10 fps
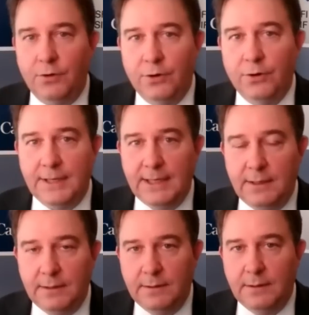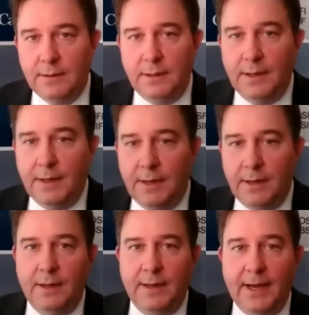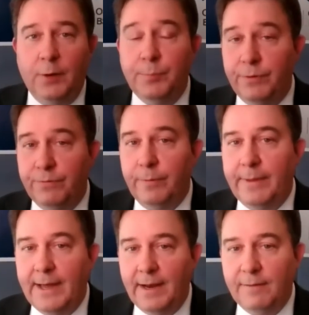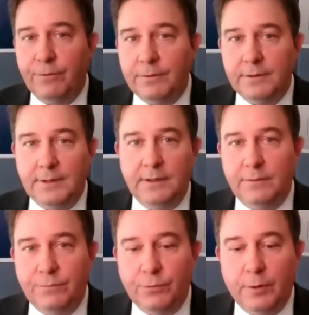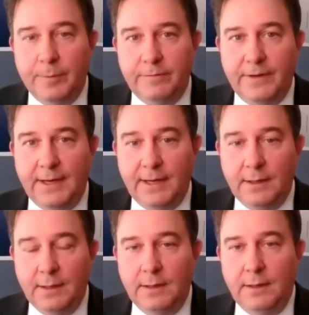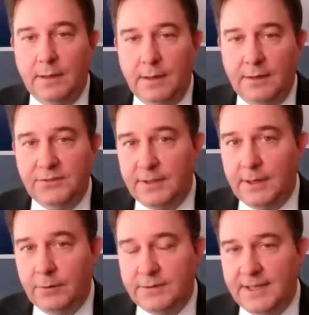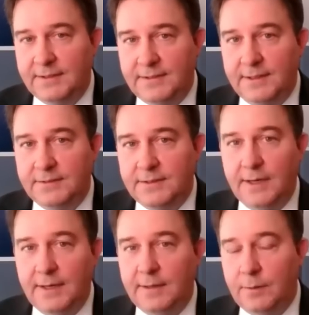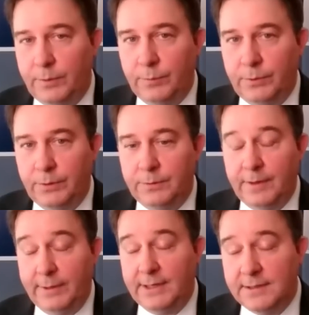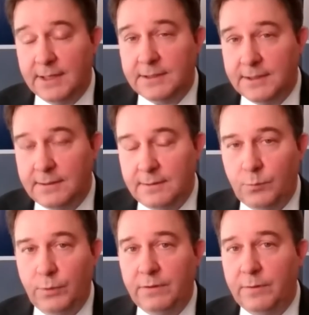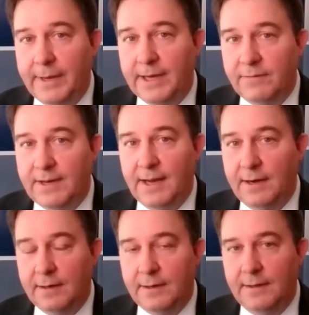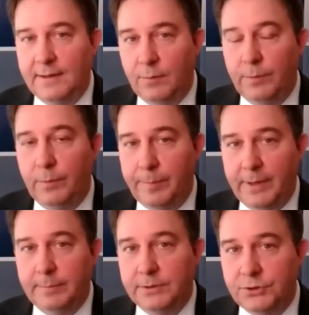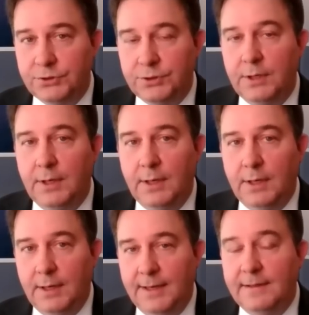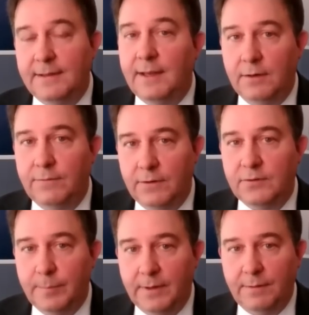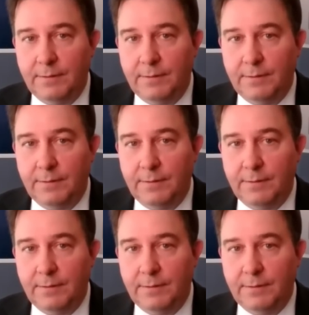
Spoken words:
early output from that effort in the form of a scenario testing study that we conducted with the Bank of Canada and that we will publish at the end of this month.